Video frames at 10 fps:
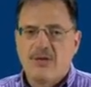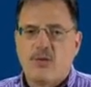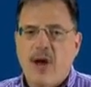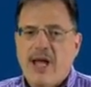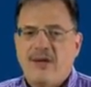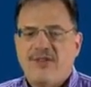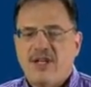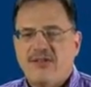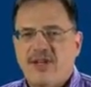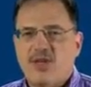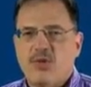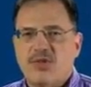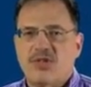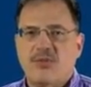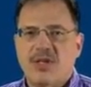The right of
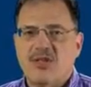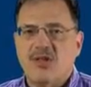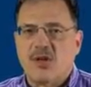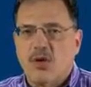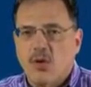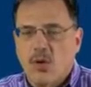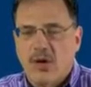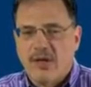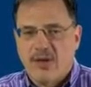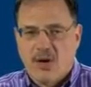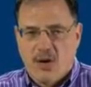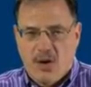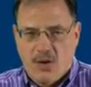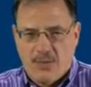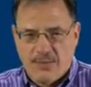individuals to be secure in their
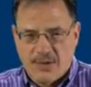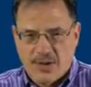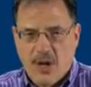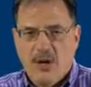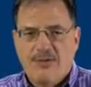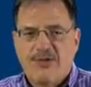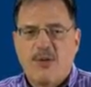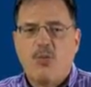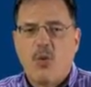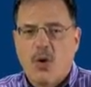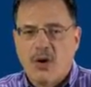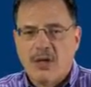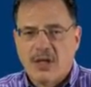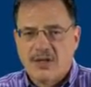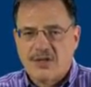homes from
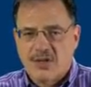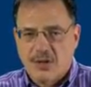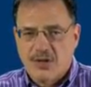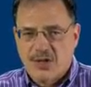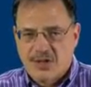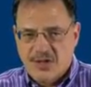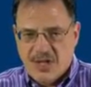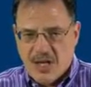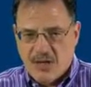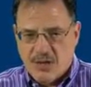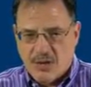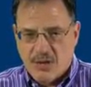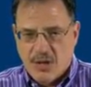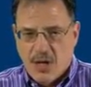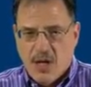warrantless search and seizure.
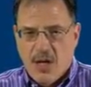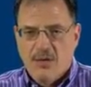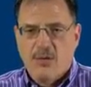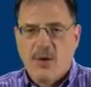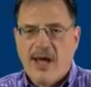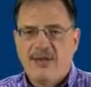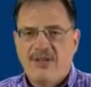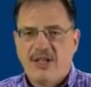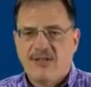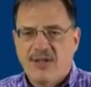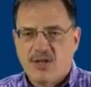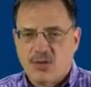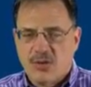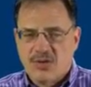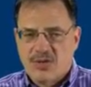The right of
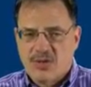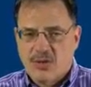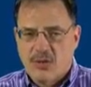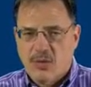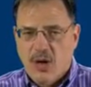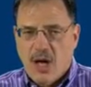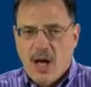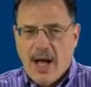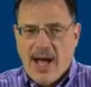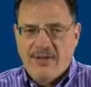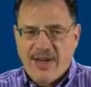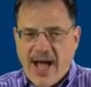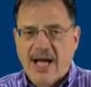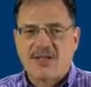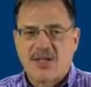individuals to have
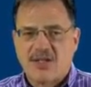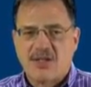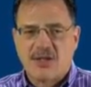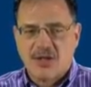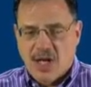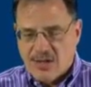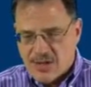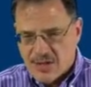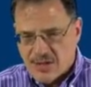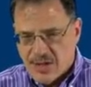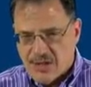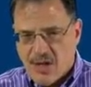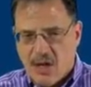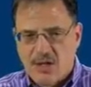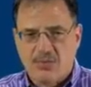access to justice, as
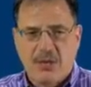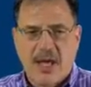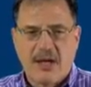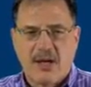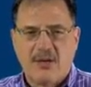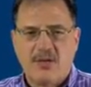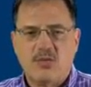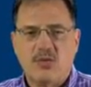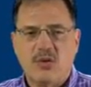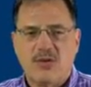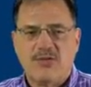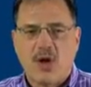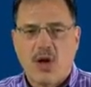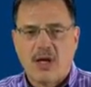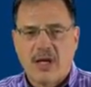I'll explain under the rule of
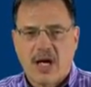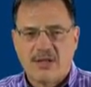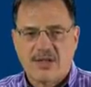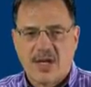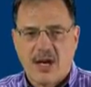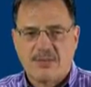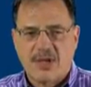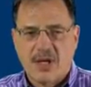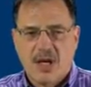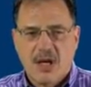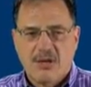law concept,